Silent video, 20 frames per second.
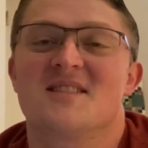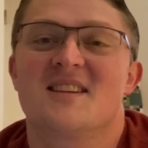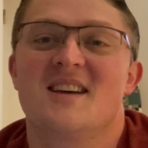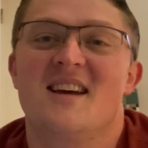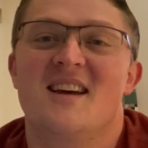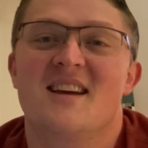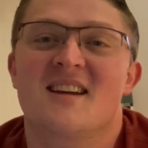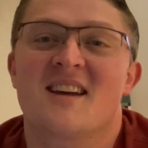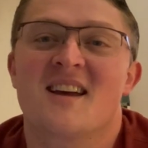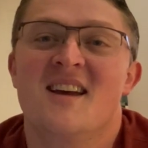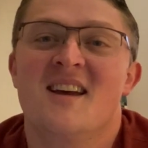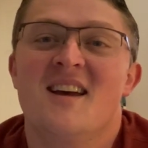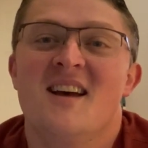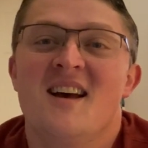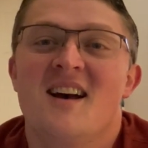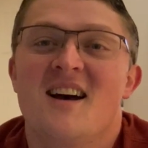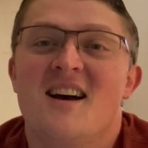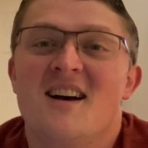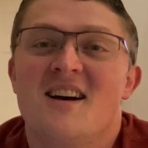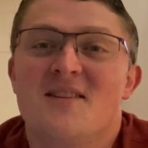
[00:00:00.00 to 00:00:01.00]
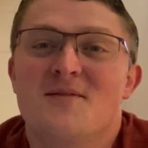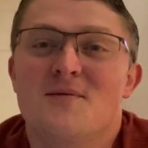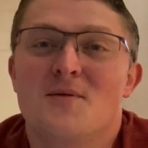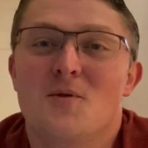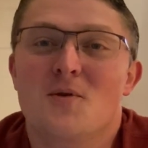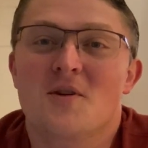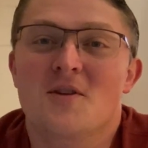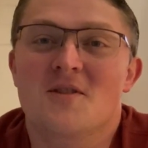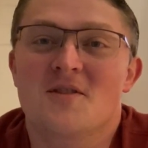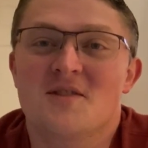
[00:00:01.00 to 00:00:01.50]
thing
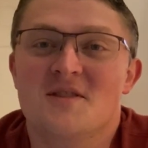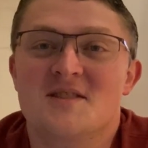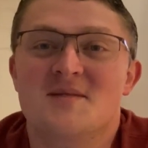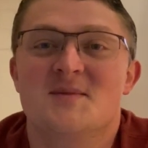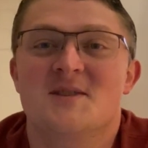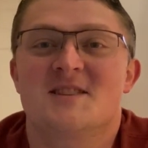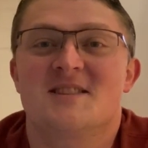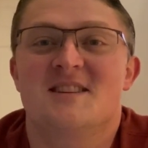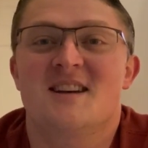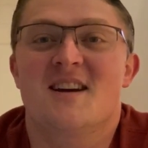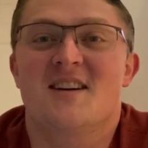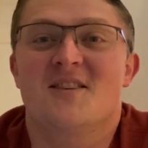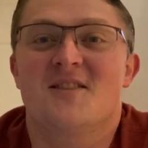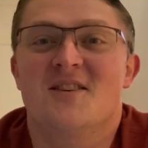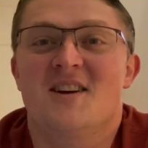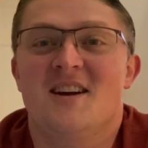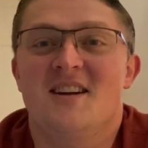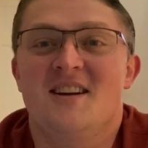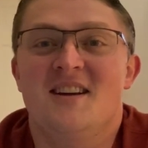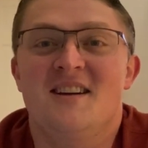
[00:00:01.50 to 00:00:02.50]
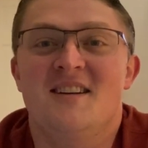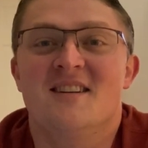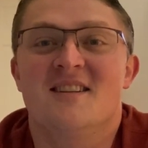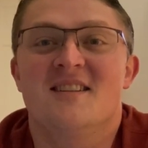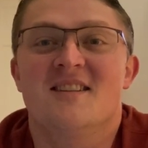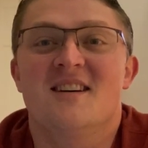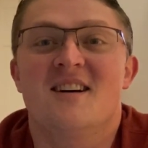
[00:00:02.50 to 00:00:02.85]
for Christmas decorating.